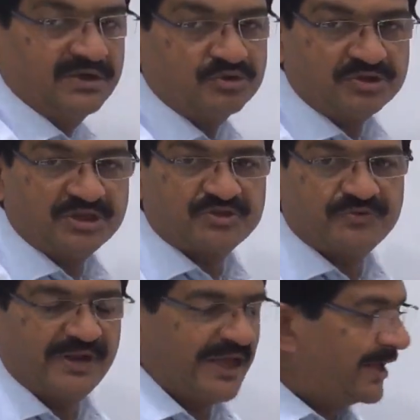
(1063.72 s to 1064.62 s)
So this
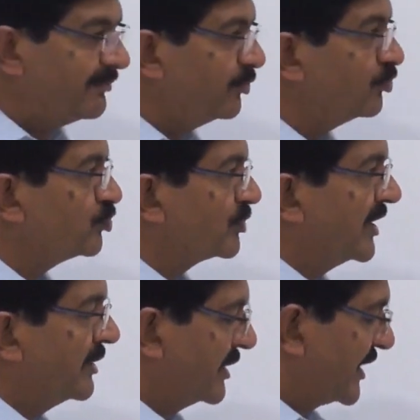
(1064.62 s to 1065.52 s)
will help you to
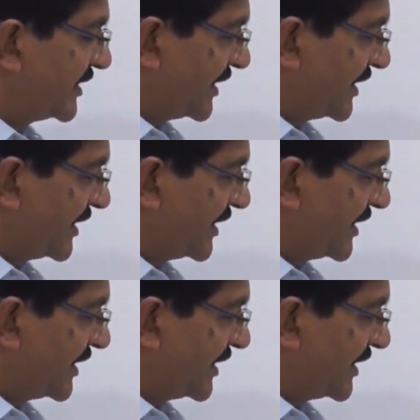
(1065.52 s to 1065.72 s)
get a